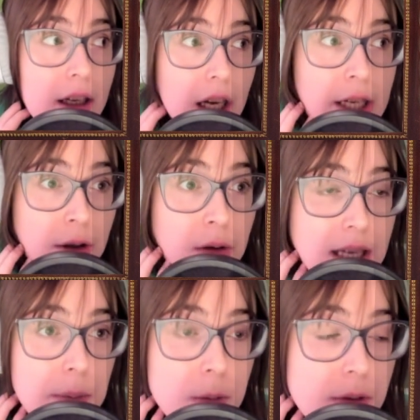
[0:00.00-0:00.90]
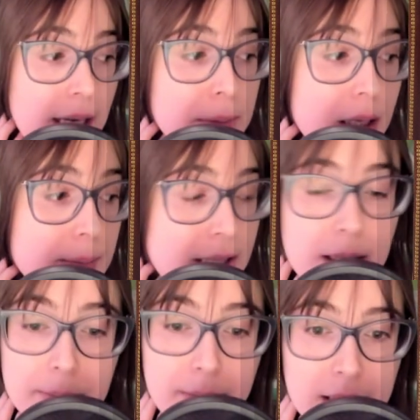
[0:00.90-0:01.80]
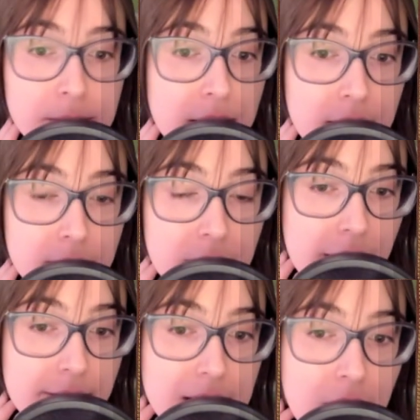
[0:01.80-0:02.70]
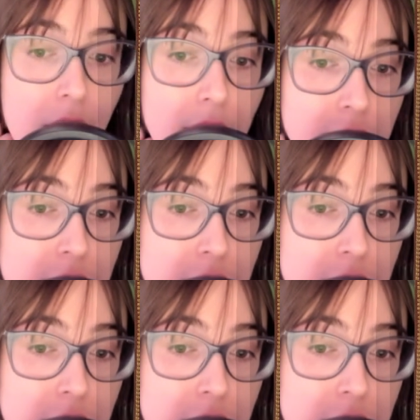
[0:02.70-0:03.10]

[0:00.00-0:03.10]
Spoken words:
knew someone with epilepsy and when I was in college,